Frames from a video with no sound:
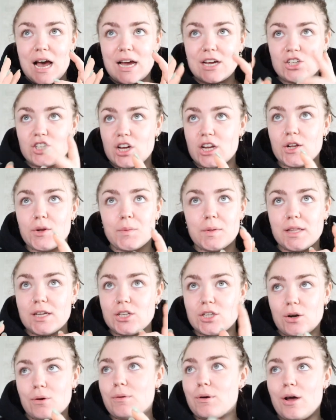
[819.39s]
I genuinely
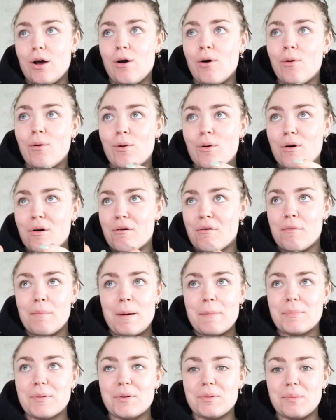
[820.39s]
don't know or
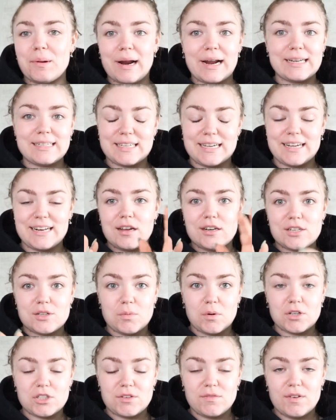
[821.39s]
remember what I did. I just
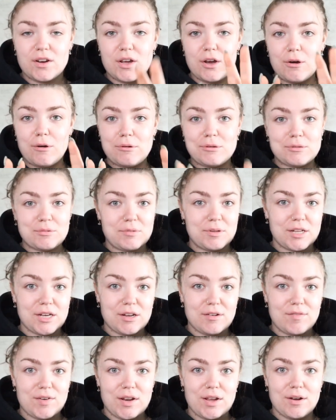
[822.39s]
watched a video. It was a really
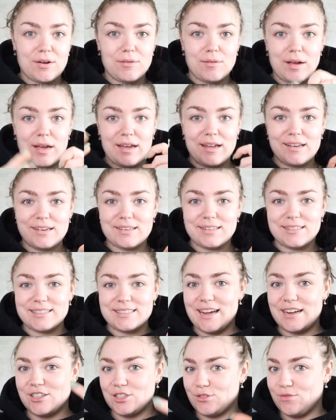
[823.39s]
good video and
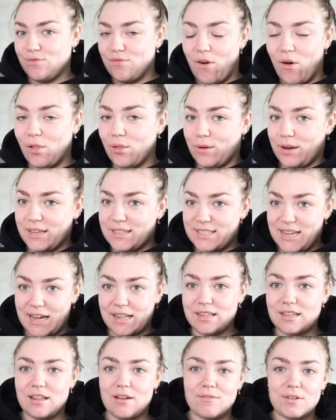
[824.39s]
I just followed
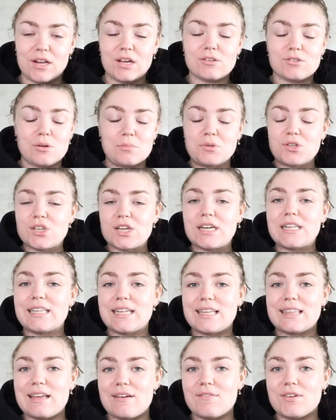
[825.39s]
exactly that video. So I'm just going to
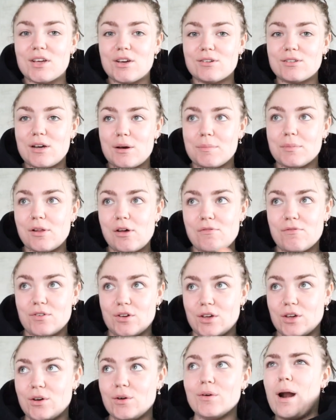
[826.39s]
link that video down below for
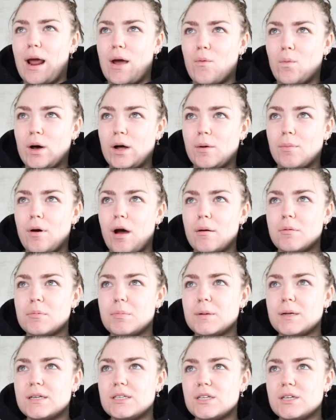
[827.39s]
you. What I will
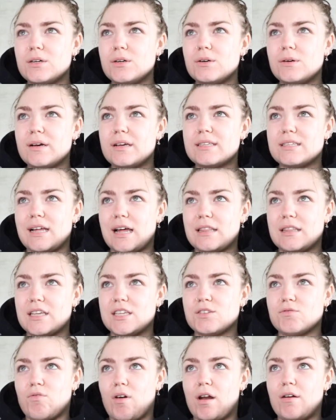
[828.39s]
probably do is let
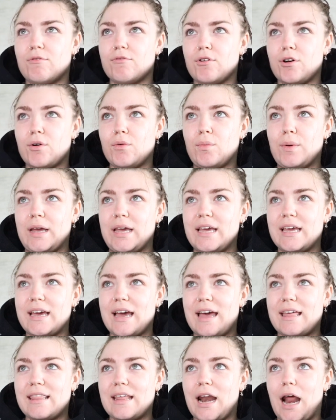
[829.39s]
this run for a week
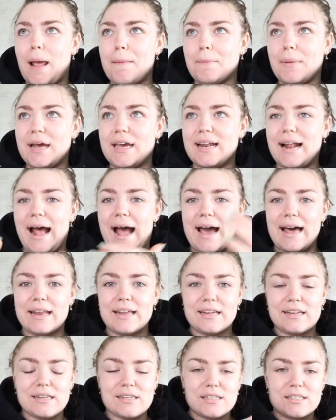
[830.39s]
and then I might add
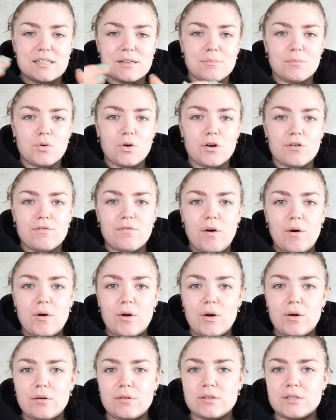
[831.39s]
in some more
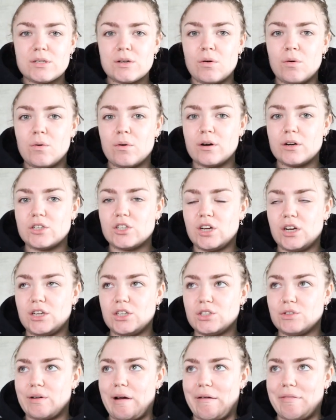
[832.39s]
photos or
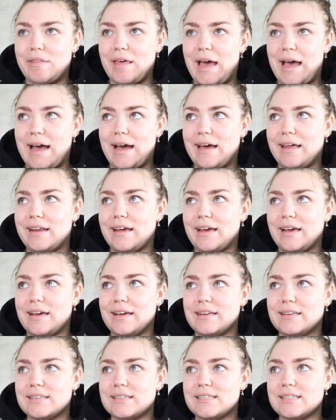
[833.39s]
change around the ad
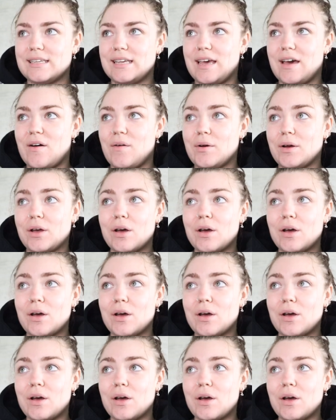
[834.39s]
and see how it